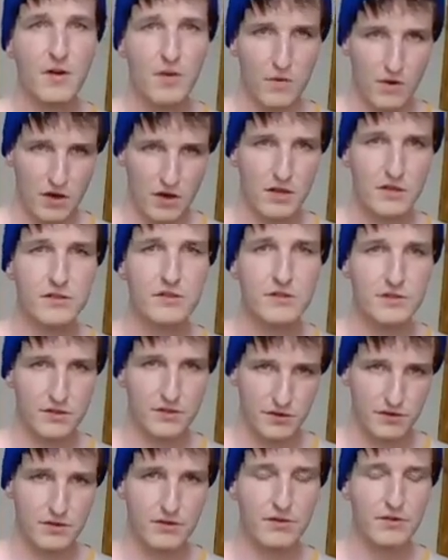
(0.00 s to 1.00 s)
1,
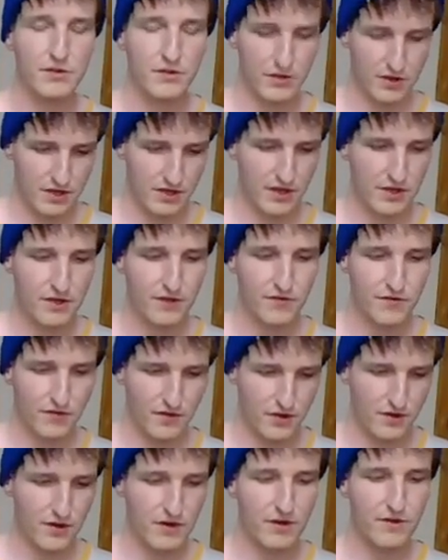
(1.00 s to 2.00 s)
2, 3,
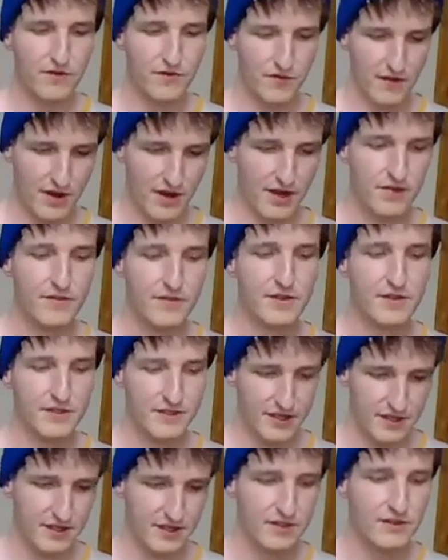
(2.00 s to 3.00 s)
4, 5,
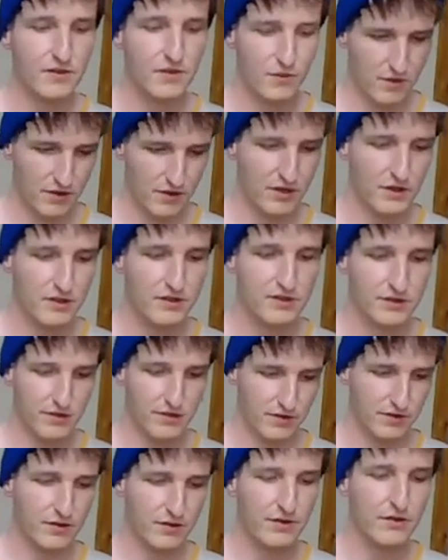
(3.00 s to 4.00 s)
6, 1,
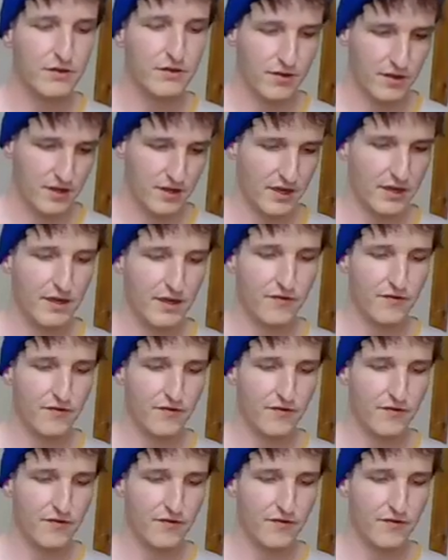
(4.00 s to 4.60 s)
2, 3,